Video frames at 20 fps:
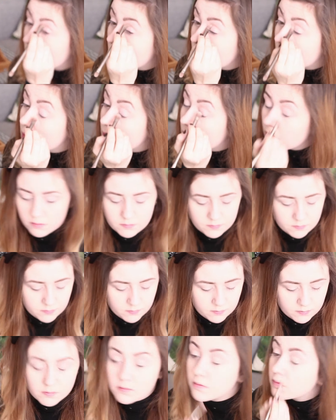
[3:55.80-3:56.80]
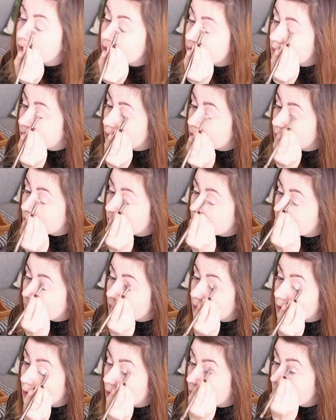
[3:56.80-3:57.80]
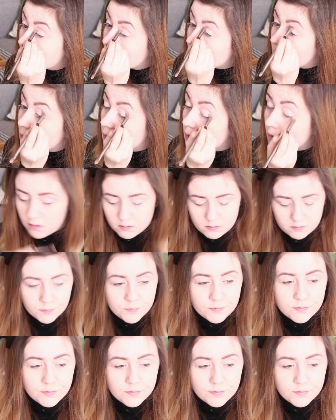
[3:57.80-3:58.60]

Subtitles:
I just used, oh, I can't open it.